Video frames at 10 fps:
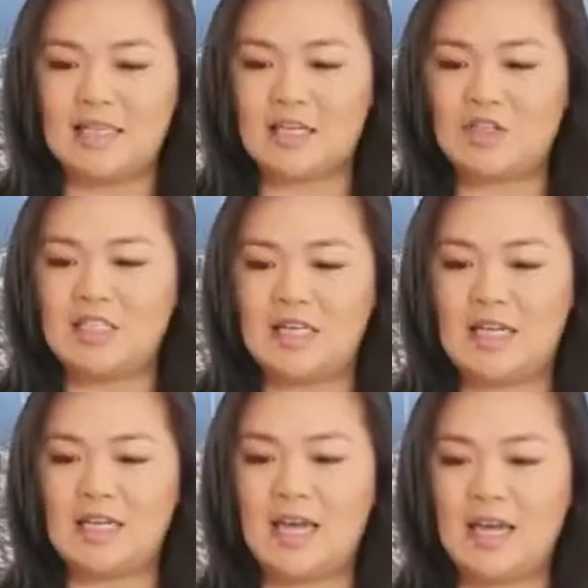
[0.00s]
is actually
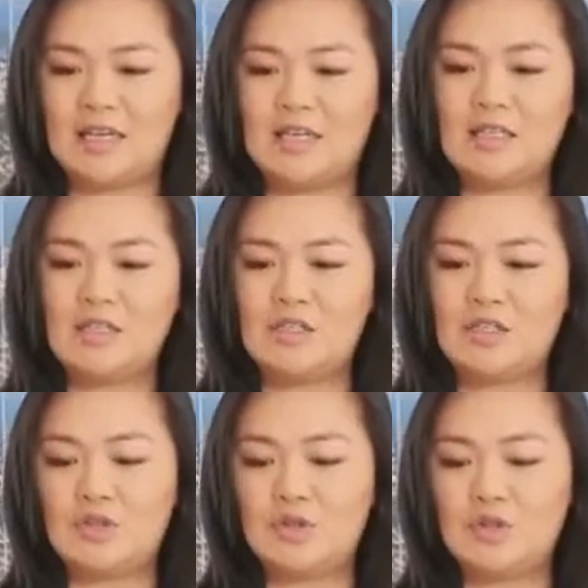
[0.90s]
dedicated
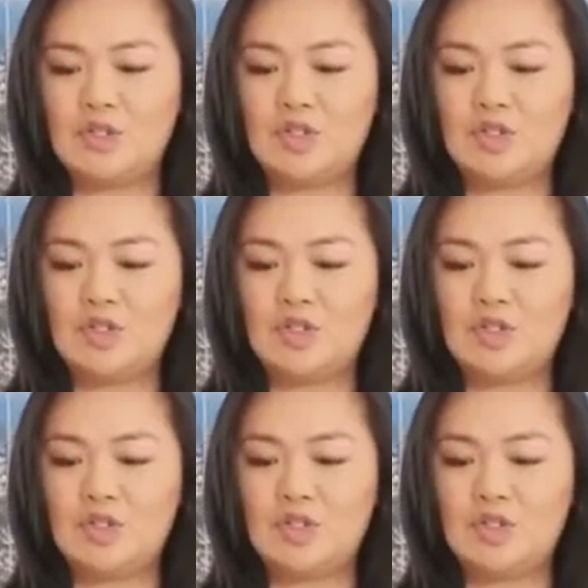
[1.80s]
to